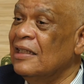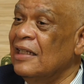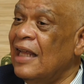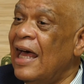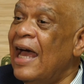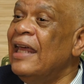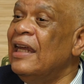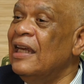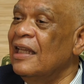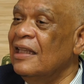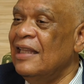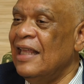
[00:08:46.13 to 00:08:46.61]

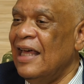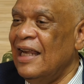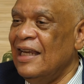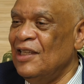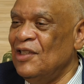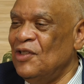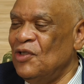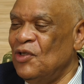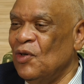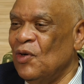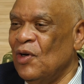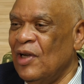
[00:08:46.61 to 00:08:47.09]
delighted that
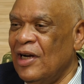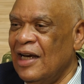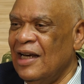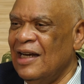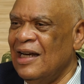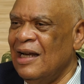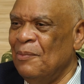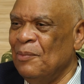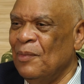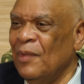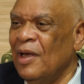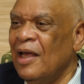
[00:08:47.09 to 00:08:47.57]
he's doing
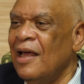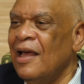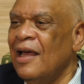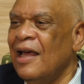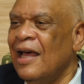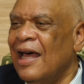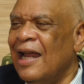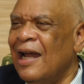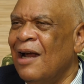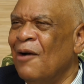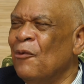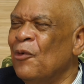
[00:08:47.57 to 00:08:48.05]
it, and
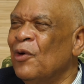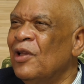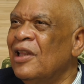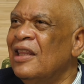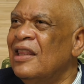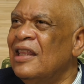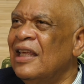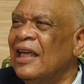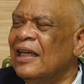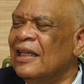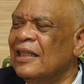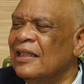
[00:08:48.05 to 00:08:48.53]
I
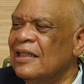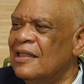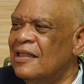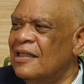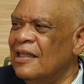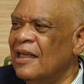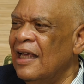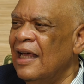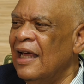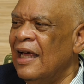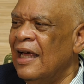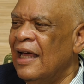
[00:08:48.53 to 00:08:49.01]
really think
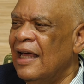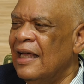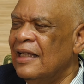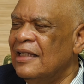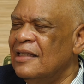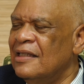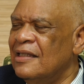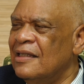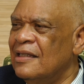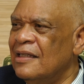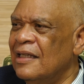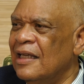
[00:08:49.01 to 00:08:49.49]
it's
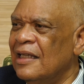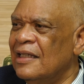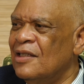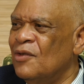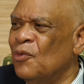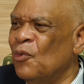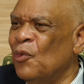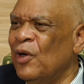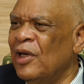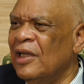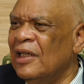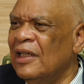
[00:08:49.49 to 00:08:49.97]

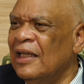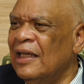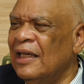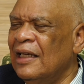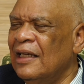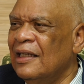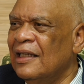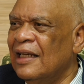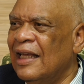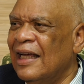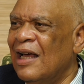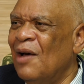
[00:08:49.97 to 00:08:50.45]

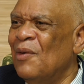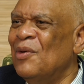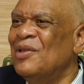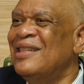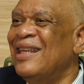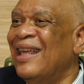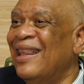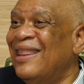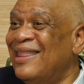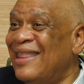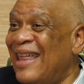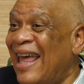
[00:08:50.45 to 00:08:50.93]
really, like, I
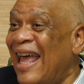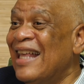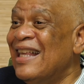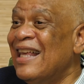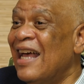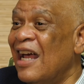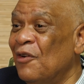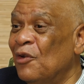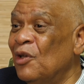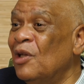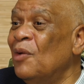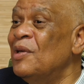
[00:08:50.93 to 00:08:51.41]
want to say
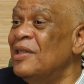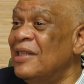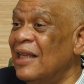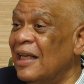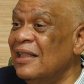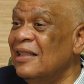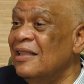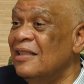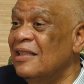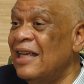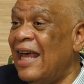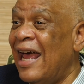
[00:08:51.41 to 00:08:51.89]
thanks. I really want
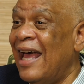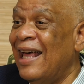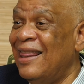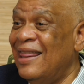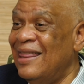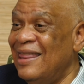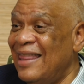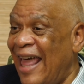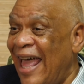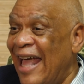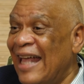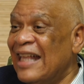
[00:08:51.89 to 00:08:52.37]
to say,
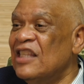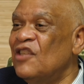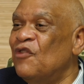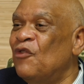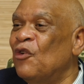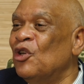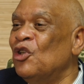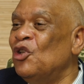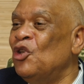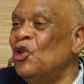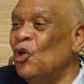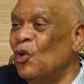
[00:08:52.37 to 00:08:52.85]
Jack, thanks
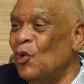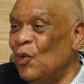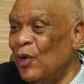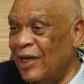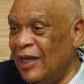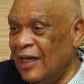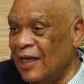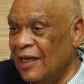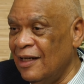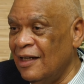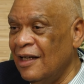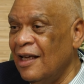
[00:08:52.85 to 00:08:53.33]
for
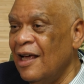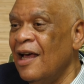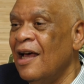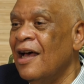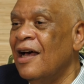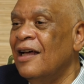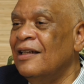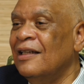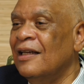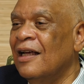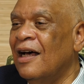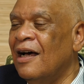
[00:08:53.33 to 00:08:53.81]
doing it,
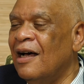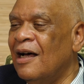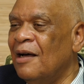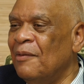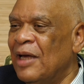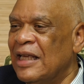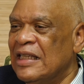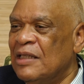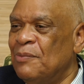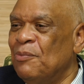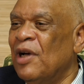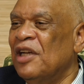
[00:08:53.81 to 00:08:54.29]

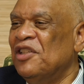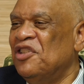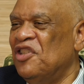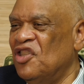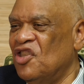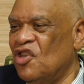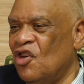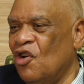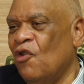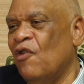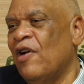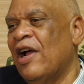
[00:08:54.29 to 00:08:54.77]
as much
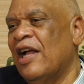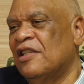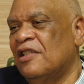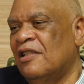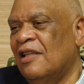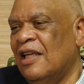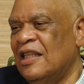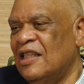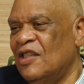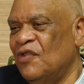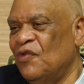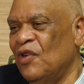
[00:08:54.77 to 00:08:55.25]
as
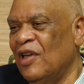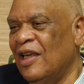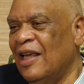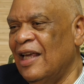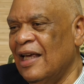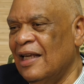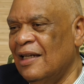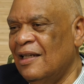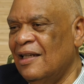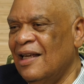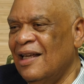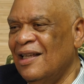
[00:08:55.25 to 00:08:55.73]
congratulations for
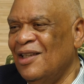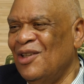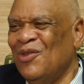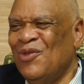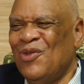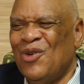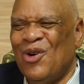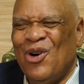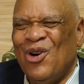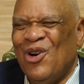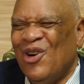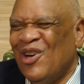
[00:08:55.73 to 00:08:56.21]
getting it.
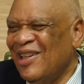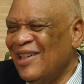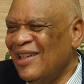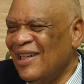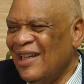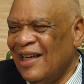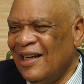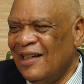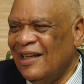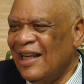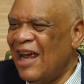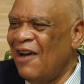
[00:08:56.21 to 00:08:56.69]
You've
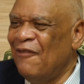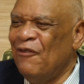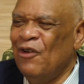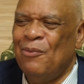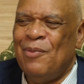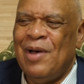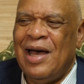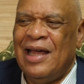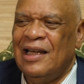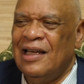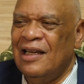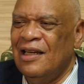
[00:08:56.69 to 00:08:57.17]
earned it.
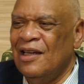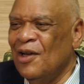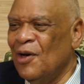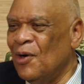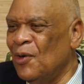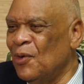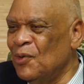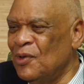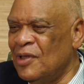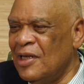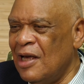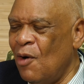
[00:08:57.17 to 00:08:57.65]
Everybody
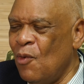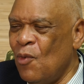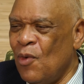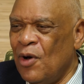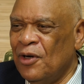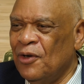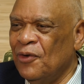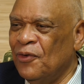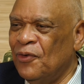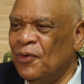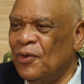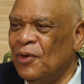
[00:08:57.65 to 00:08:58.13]
knows how
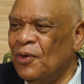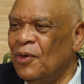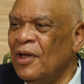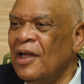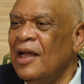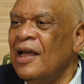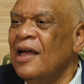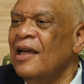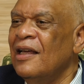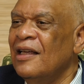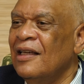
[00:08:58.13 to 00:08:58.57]
wonderful,